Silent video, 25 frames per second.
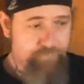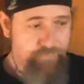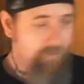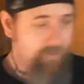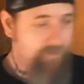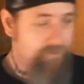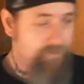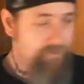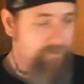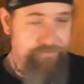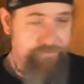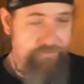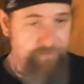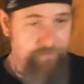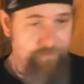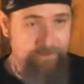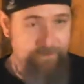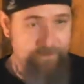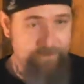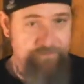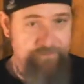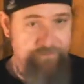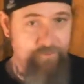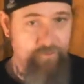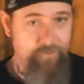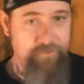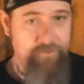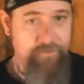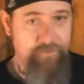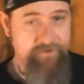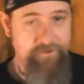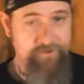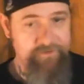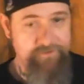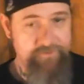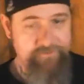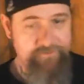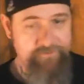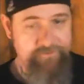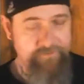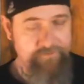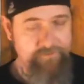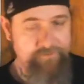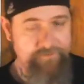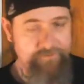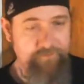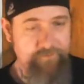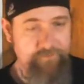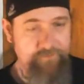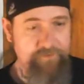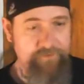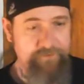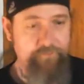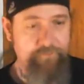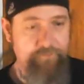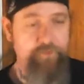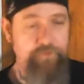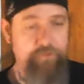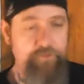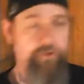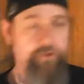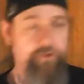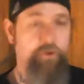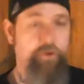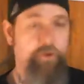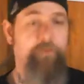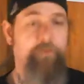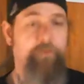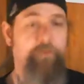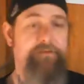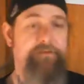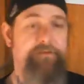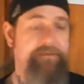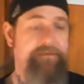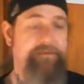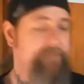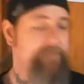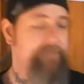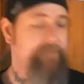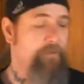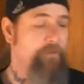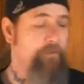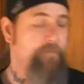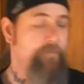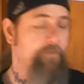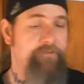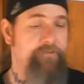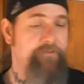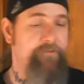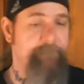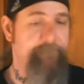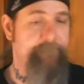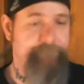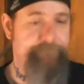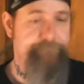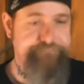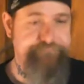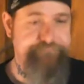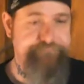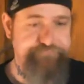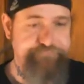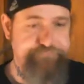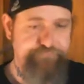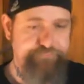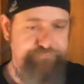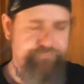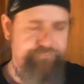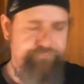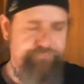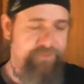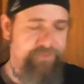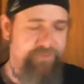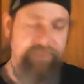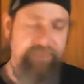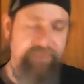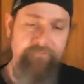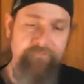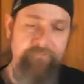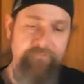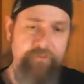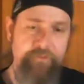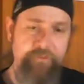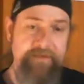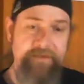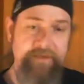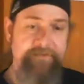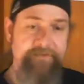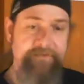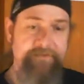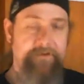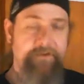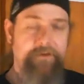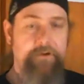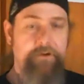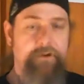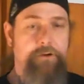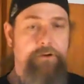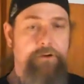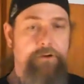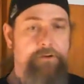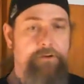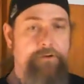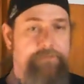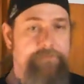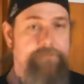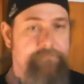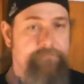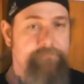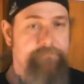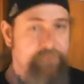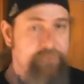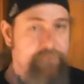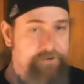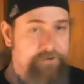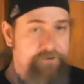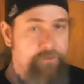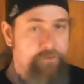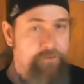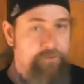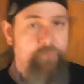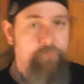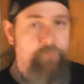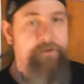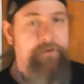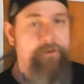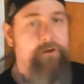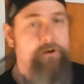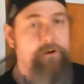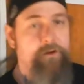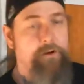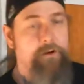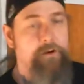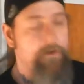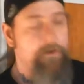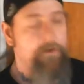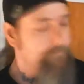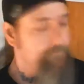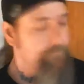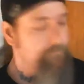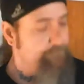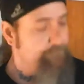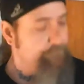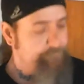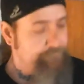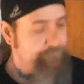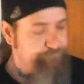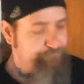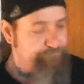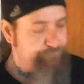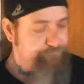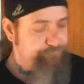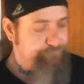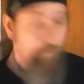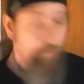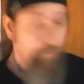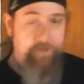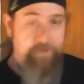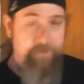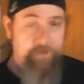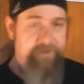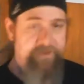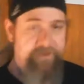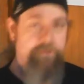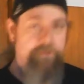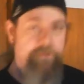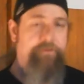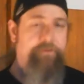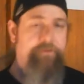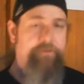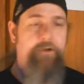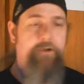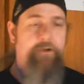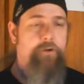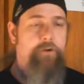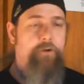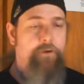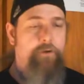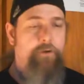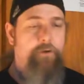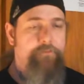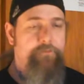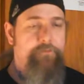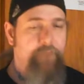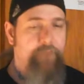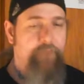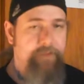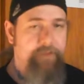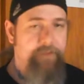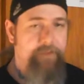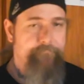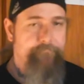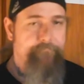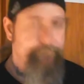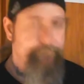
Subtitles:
There's so much more there. There's so much more you can go in detail with it. Even reading tarot cards. Reading your own tarot card. Or getting your tarot cards read.